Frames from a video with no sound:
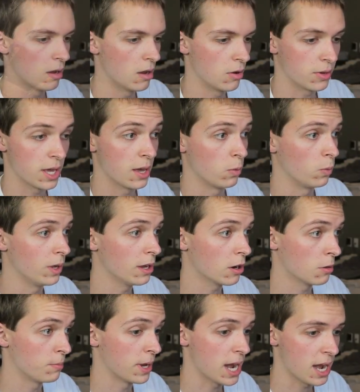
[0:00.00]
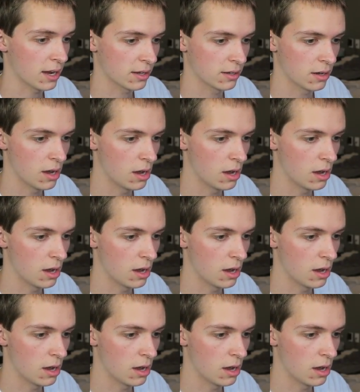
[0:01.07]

Okay, we are back.